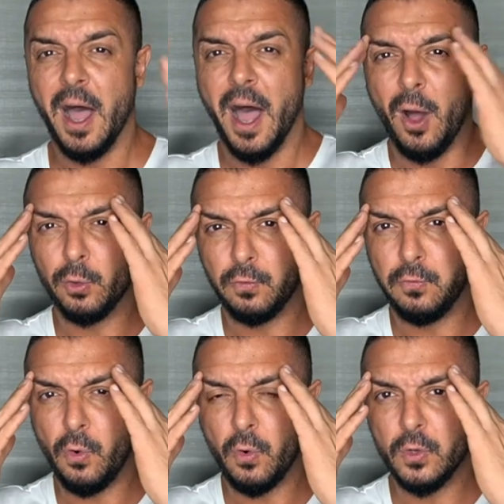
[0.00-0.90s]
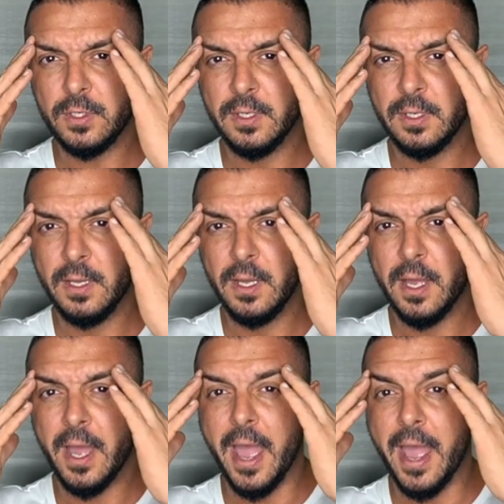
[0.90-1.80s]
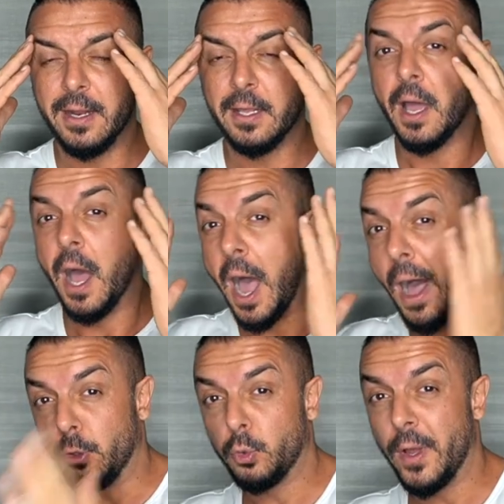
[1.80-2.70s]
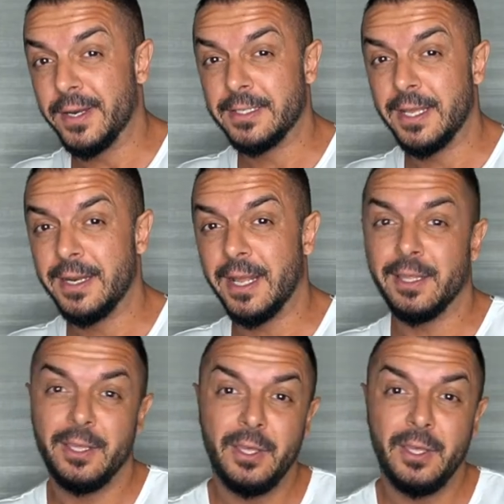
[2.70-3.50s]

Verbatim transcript: how to focus and how to understand that